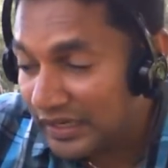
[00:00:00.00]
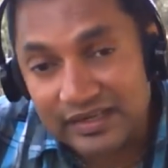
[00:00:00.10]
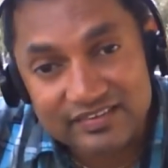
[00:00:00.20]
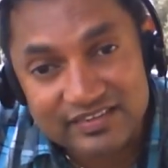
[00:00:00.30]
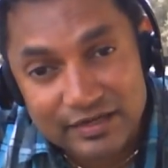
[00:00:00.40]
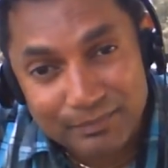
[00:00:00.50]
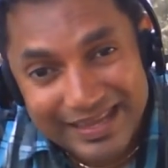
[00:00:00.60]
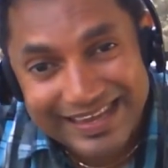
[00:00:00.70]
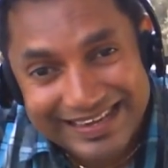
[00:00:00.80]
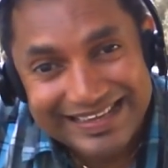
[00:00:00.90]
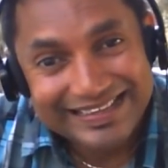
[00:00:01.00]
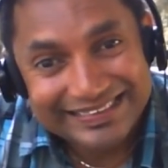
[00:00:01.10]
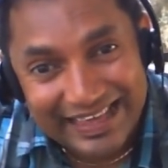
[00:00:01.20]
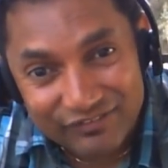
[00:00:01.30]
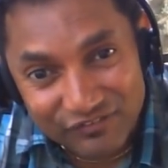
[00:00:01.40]
Doesn't mean
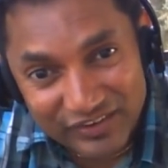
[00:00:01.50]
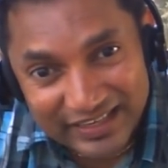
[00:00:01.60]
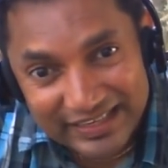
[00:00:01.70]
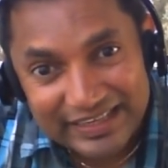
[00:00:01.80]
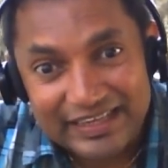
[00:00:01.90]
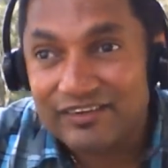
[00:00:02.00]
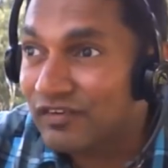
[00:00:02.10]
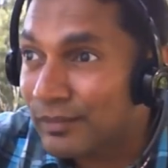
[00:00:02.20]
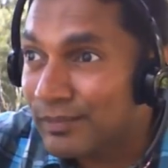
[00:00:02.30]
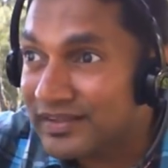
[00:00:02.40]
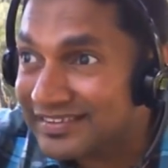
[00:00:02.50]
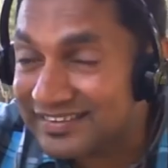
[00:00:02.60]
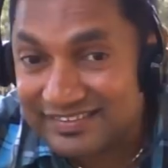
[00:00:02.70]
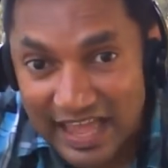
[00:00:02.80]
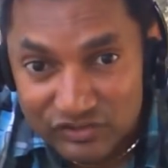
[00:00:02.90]
that we will be
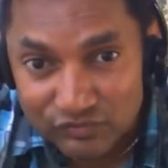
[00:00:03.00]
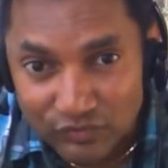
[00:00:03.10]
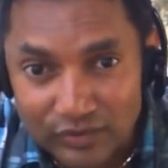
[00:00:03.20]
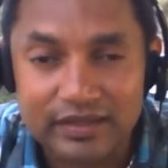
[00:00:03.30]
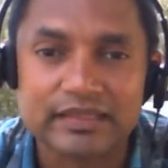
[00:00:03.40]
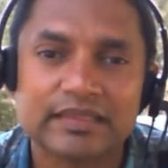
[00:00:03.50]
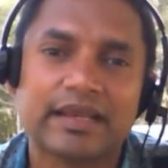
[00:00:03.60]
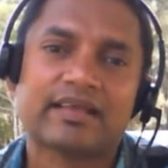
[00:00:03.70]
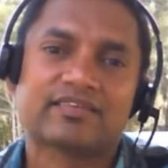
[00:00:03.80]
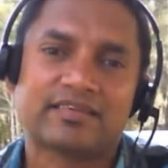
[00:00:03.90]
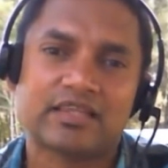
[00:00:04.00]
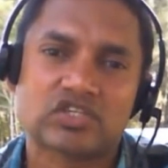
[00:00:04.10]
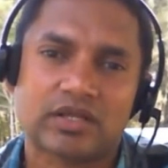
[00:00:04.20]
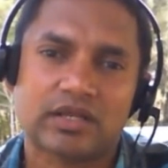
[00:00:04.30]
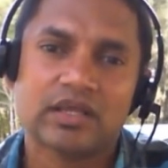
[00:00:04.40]
successful in the next
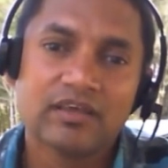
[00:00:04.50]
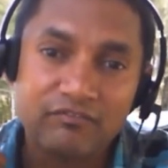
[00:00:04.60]
century.